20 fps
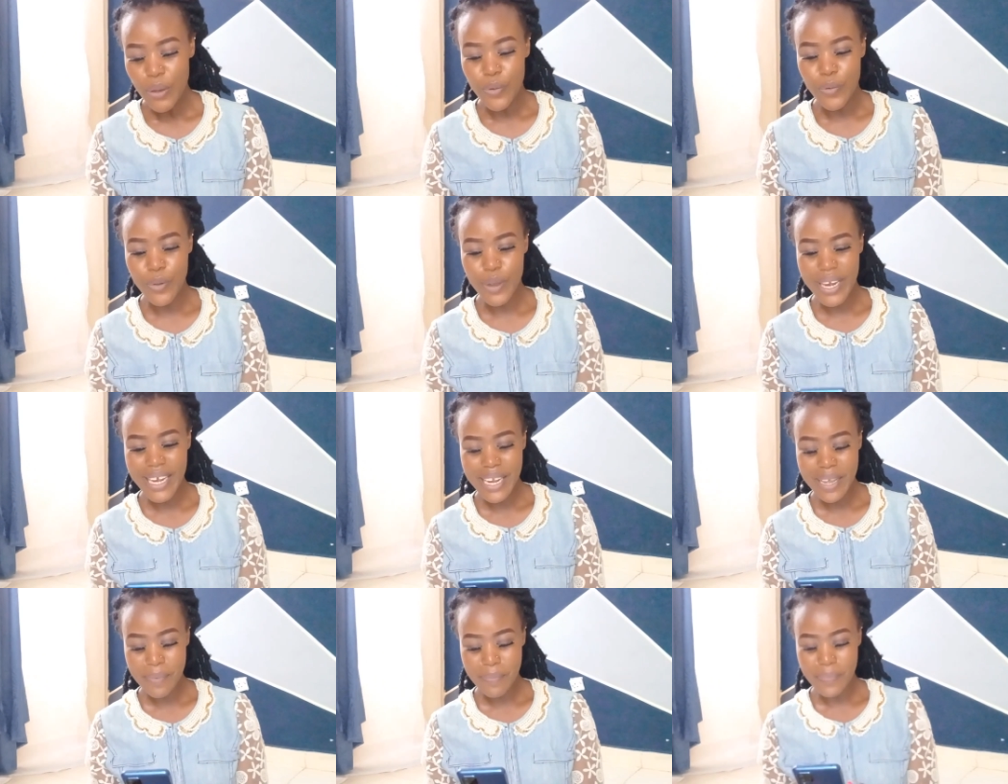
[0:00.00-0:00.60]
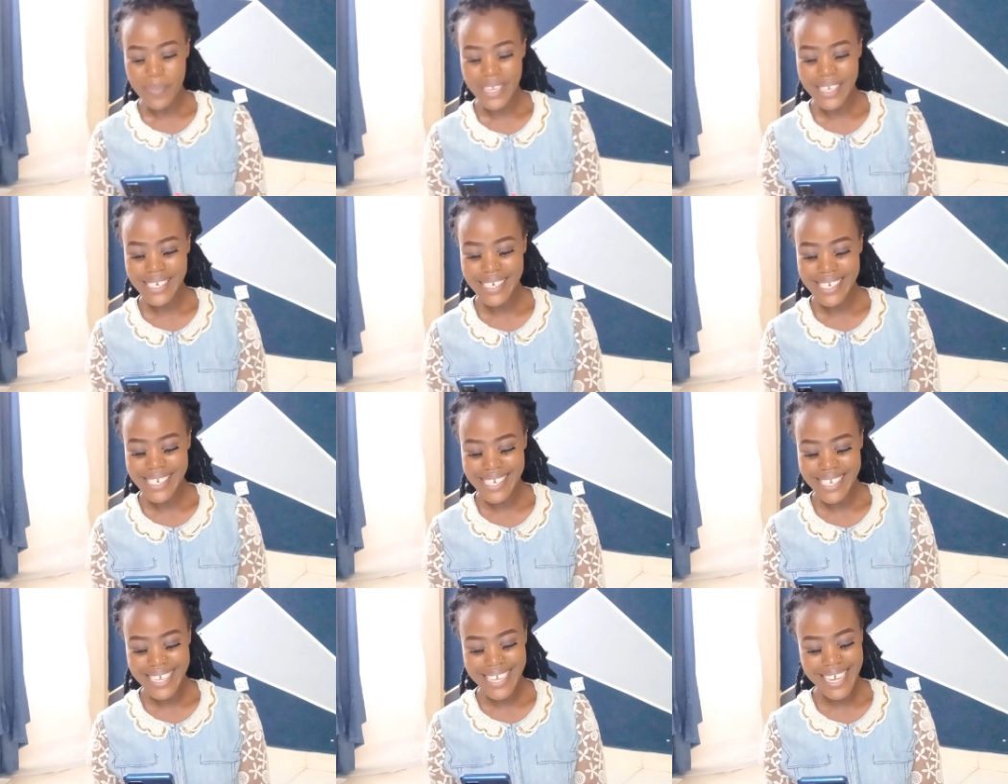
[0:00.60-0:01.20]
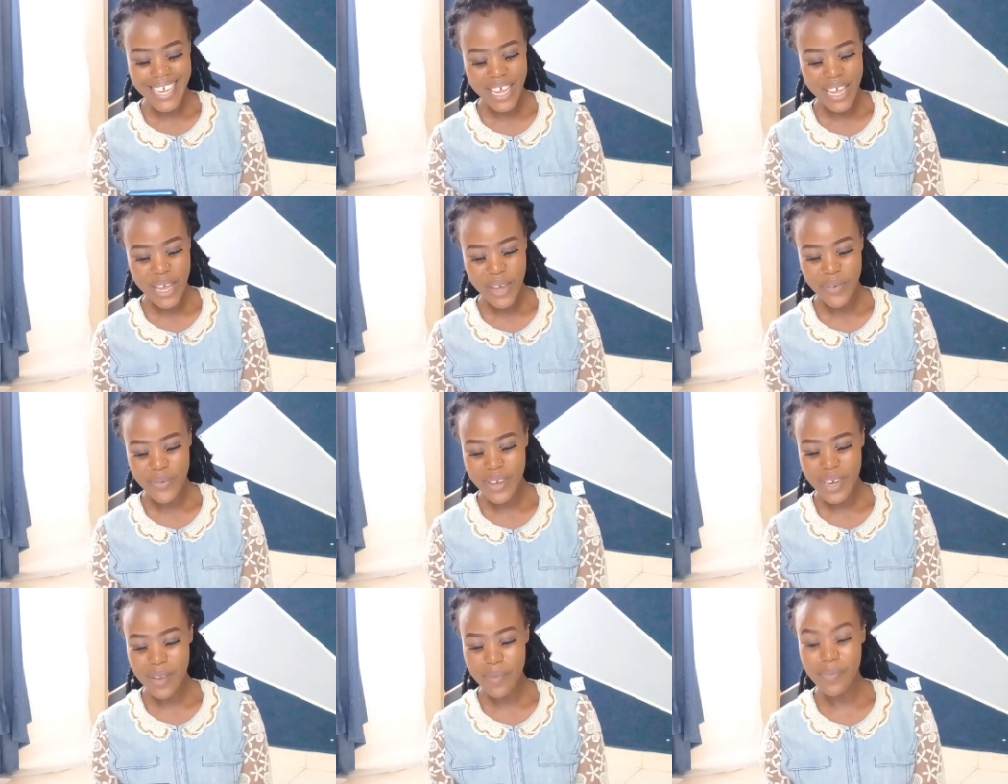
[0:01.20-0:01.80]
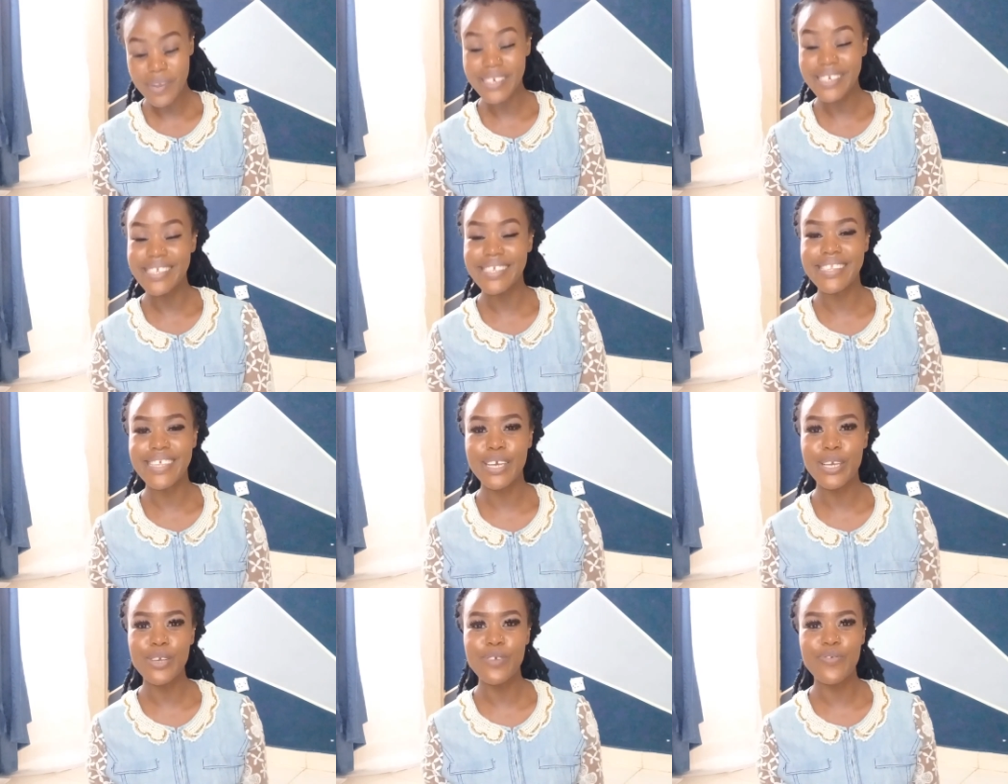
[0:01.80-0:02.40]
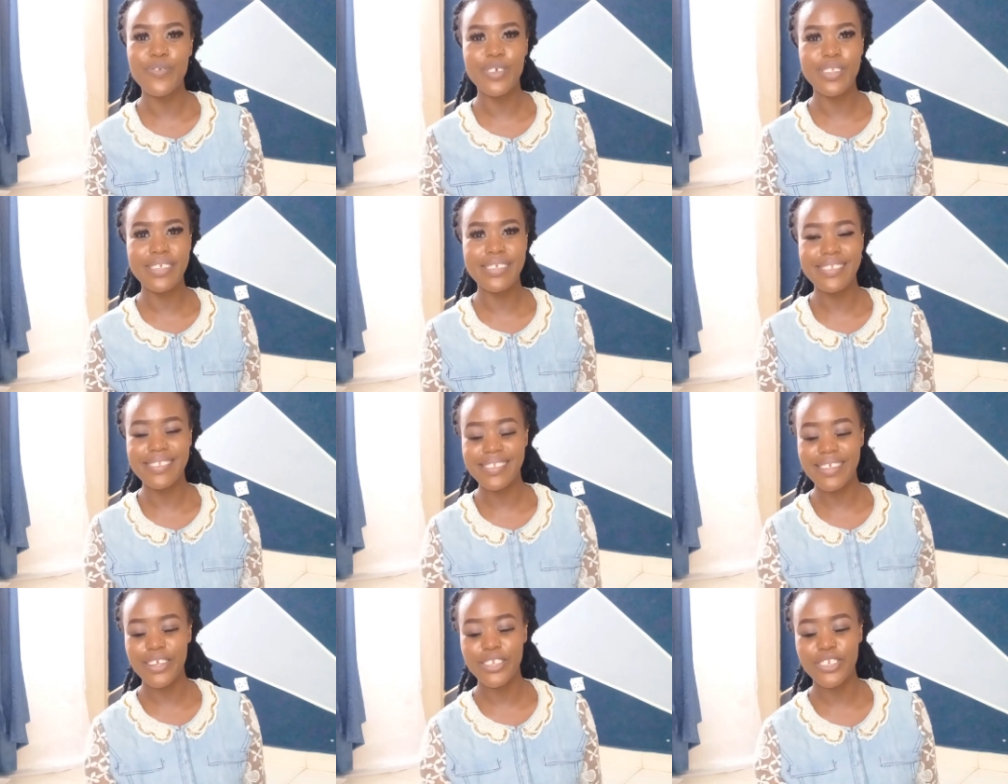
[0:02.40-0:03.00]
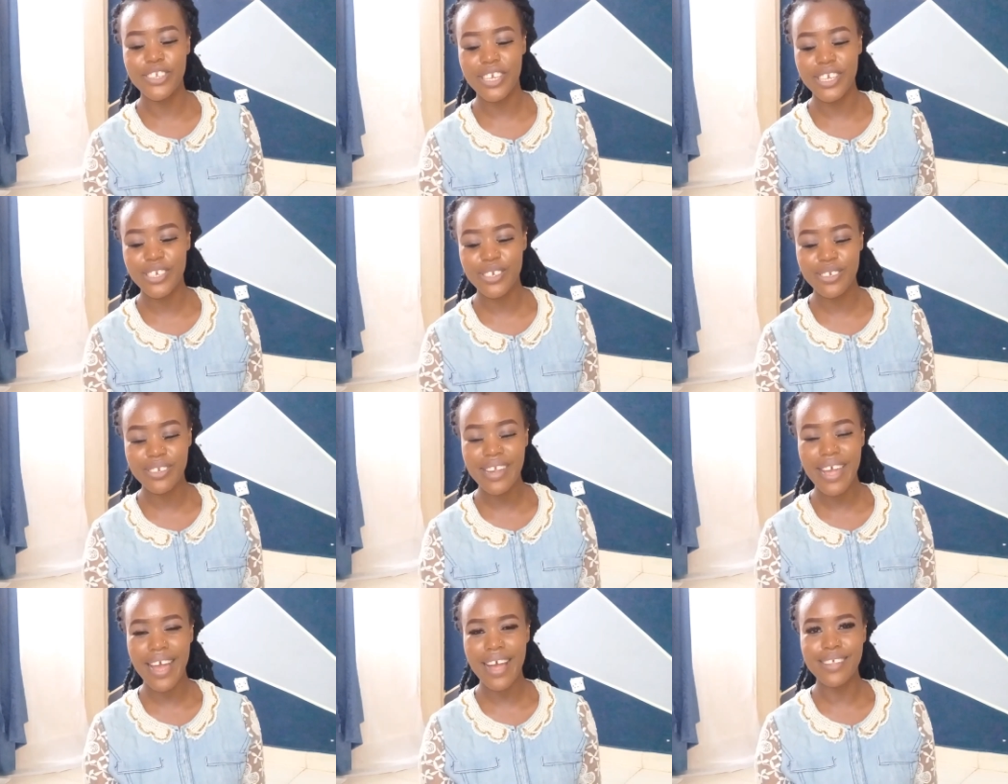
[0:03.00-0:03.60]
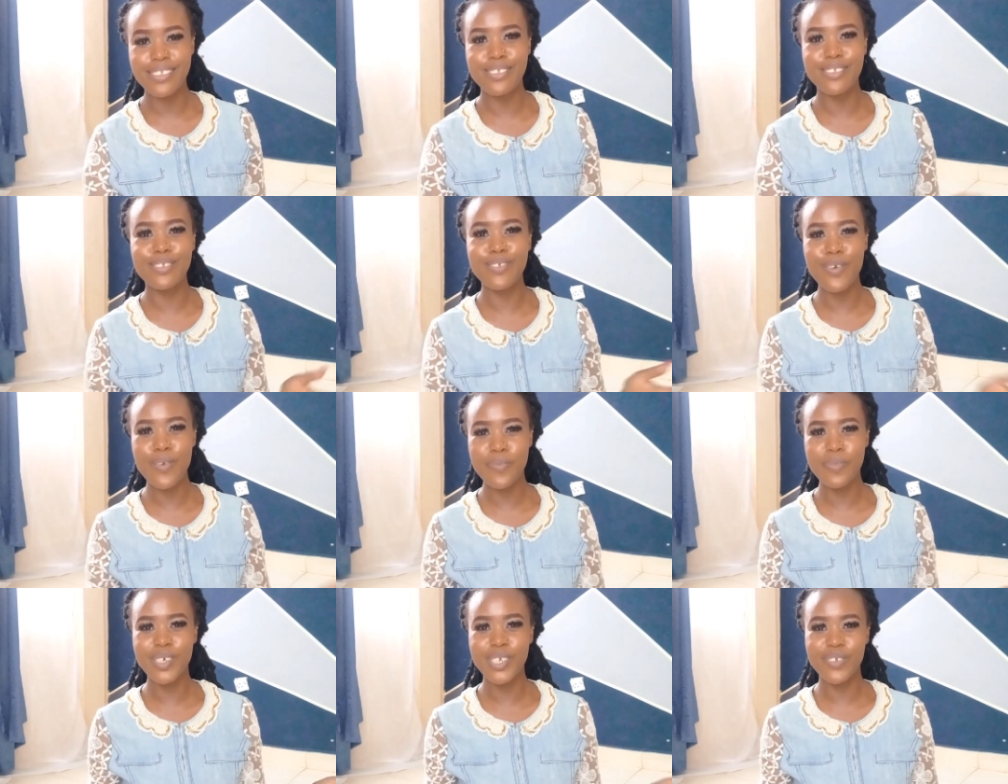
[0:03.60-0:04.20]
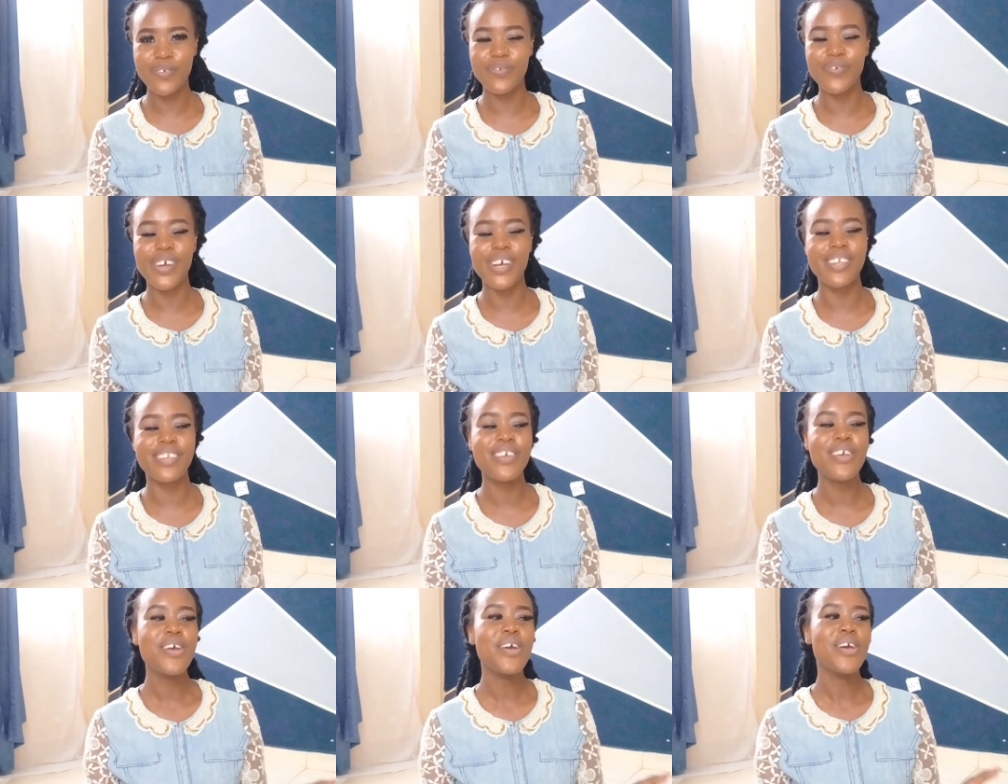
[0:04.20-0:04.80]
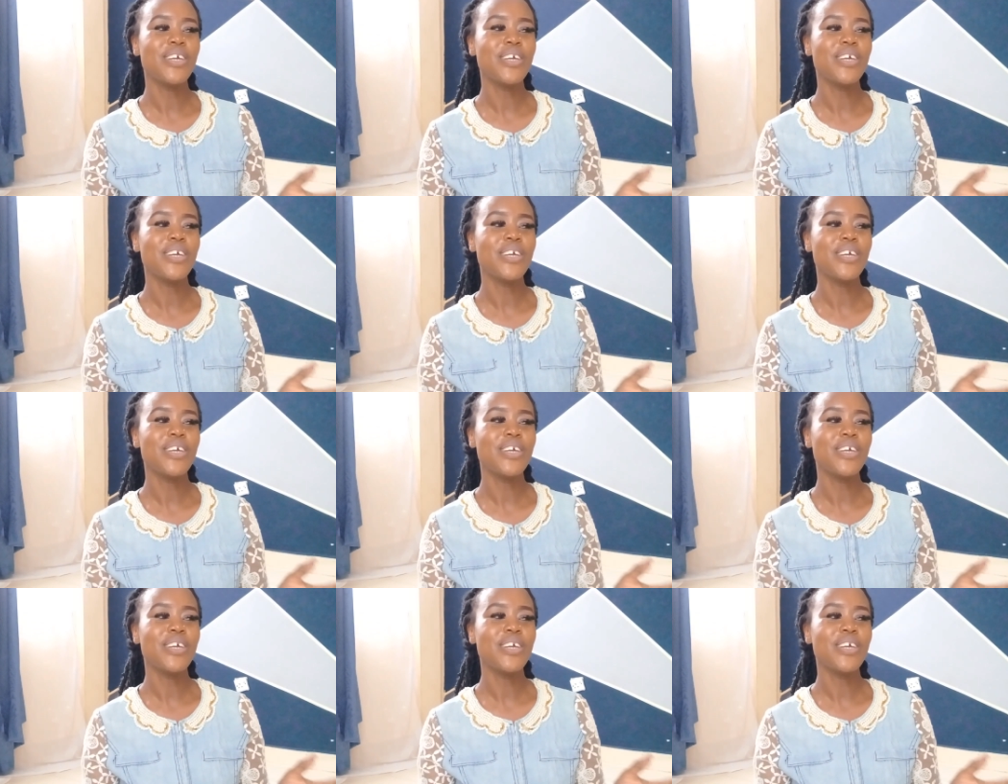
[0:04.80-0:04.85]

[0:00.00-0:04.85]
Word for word: Winny Binty Winny Binty thank you for this suggestion I had so much fun